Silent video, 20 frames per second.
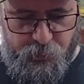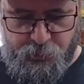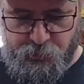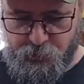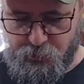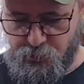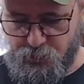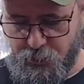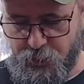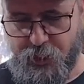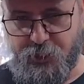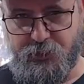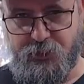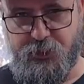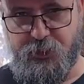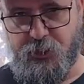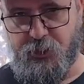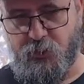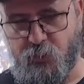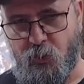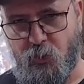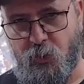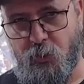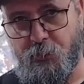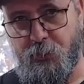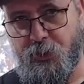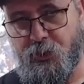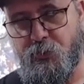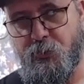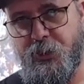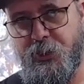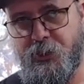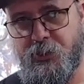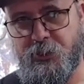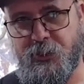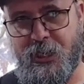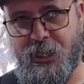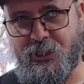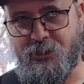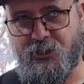then usually I steel wool between the
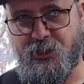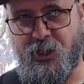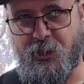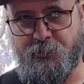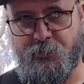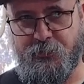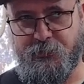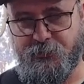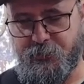last couple